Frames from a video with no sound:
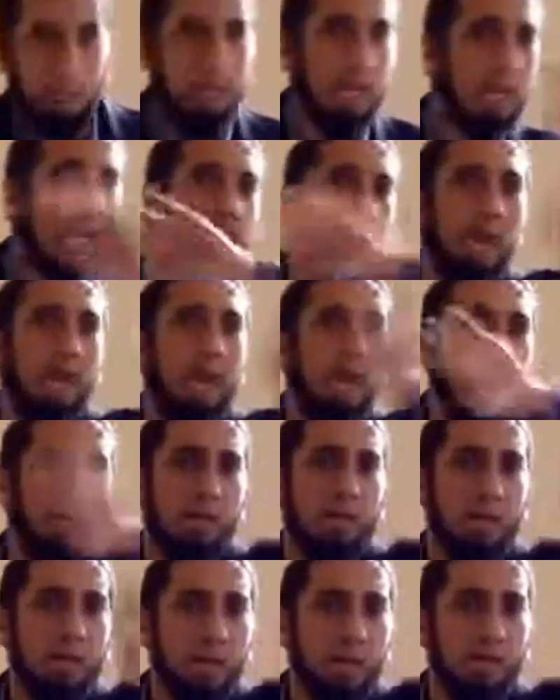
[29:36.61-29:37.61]
like,
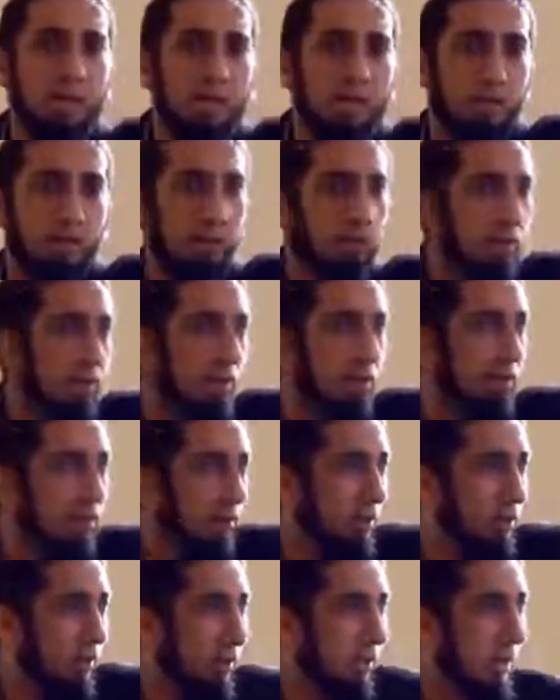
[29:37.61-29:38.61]
hey,
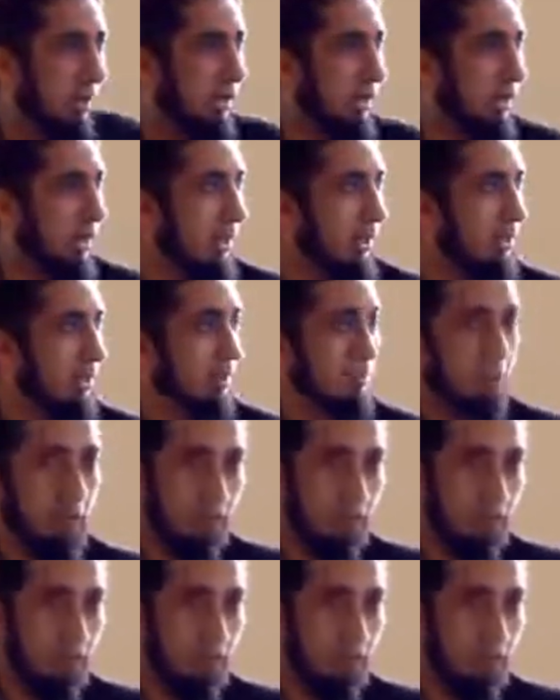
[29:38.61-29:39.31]
get out of there.